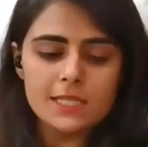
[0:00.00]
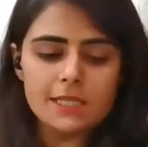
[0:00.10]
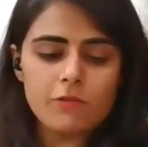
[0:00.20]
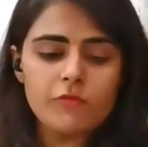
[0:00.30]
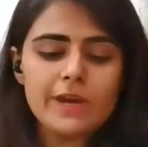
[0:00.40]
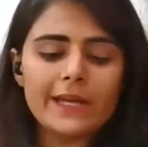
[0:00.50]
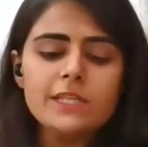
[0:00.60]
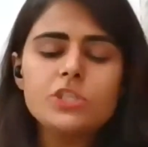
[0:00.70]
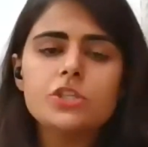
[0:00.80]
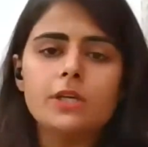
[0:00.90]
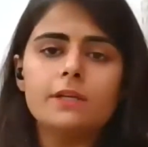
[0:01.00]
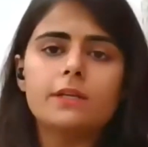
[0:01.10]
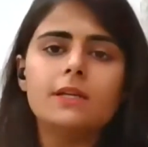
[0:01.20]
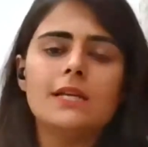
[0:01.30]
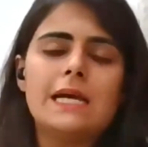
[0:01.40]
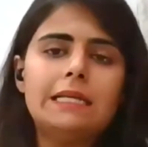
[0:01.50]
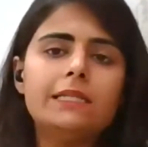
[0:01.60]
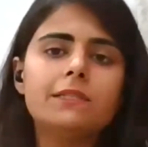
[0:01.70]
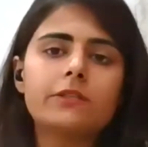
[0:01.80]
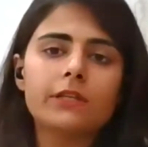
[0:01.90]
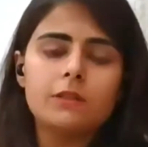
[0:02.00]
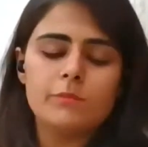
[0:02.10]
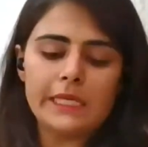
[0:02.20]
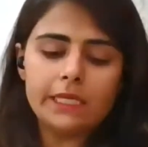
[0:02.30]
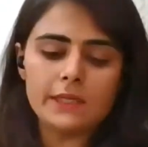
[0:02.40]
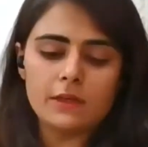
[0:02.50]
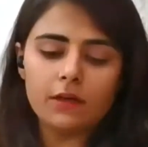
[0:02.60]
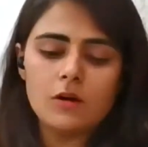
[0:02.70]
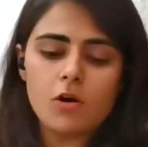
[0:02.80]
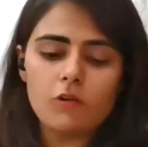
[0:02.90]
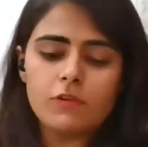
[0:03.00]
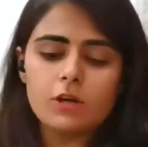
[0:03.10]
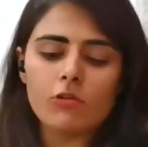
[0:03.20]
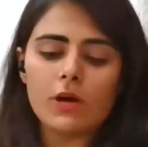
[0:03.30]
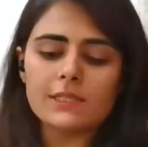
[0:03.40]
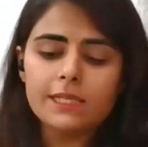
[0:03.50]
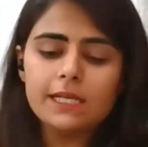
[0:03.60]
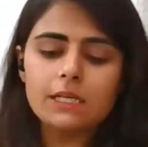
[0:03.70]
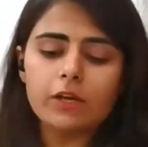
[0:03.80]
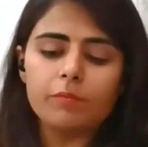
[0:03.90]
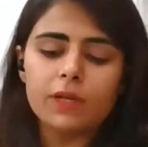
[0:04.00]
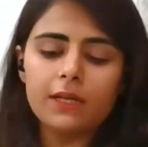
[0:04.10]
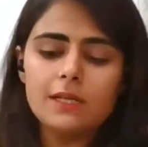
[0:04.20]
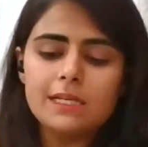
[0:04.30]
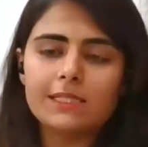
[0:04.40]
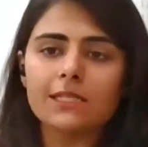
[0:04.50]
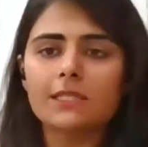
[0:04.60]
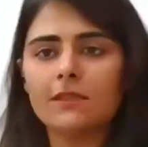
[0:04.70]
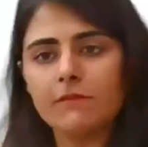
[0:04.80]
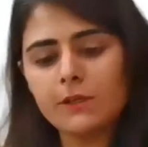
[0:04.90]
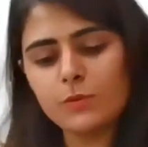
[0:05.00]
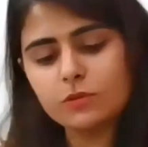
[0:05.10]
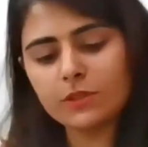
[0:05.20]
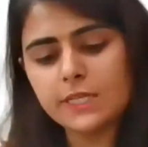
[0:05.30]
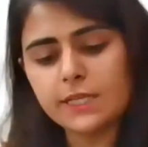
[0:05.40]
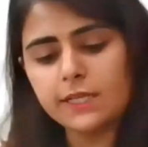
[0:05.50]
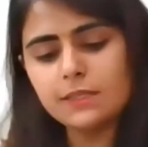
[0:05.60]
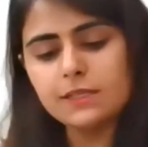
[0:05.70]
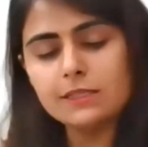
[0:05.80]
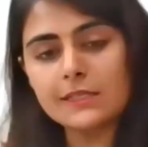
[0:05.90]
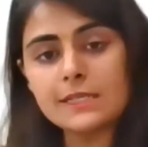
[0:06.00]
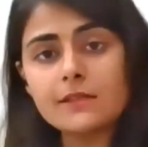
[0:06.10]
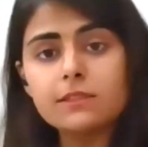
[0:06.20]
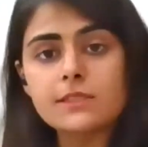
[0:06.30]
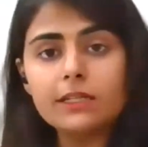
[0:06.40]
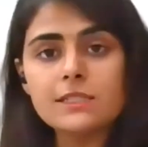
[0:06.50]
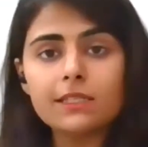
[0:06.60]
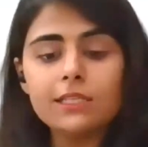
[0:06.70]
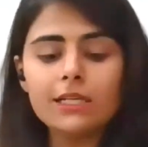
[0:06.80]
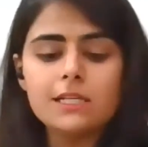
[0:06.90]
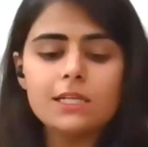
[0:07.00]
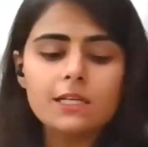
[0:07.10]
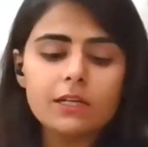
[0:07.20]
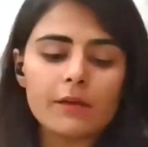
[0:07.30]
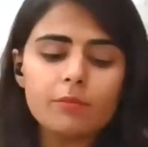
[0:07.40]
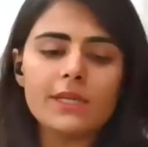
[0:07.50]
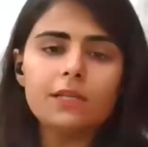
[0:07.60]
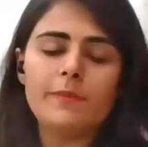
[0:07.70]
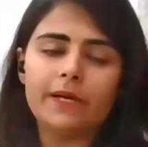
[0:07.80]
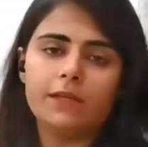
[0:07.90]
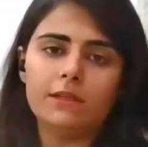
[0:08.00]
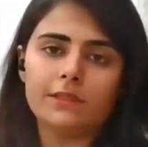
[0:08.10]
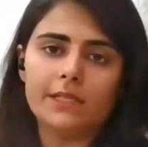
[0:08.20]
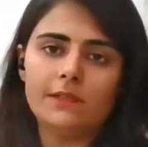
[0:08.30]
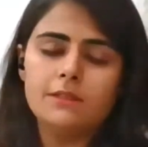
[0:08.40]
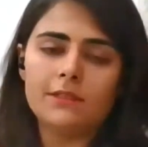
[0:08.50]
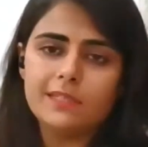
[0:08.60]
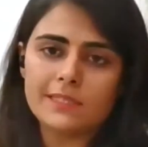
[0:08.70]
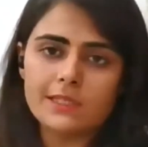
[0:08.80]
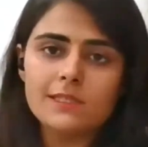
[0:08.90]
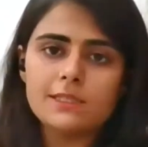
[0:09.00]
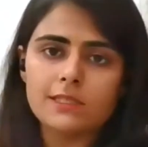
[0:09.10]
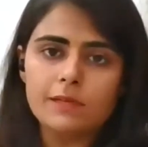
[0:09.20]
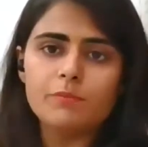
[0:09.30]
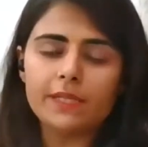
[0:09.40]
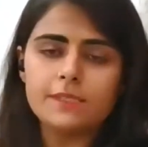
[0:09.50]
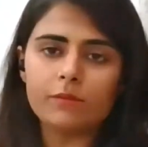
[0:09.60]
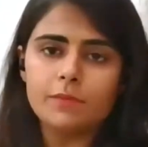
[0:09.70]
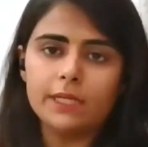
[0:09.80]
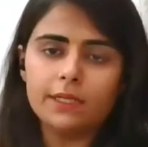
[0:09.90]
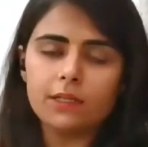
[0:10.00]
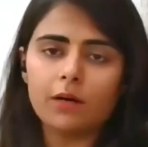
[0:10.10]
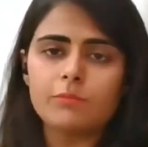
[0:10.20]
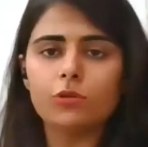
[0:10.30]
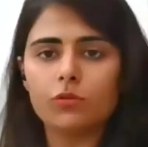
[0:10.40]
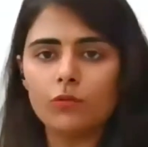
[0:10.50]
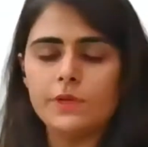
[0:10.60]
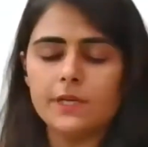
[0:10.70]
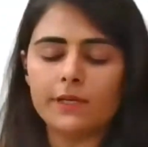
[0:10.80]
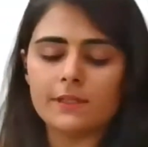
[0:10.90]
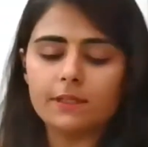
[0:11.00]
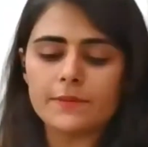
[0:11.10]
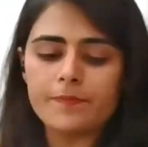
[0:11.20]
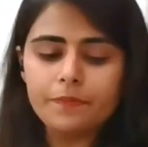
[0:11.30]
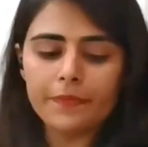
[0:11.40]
The very general and literal meaning of a quasi-criminal is a civil proceeding that results in criminal penalty, that is imprisonment up to 2 years.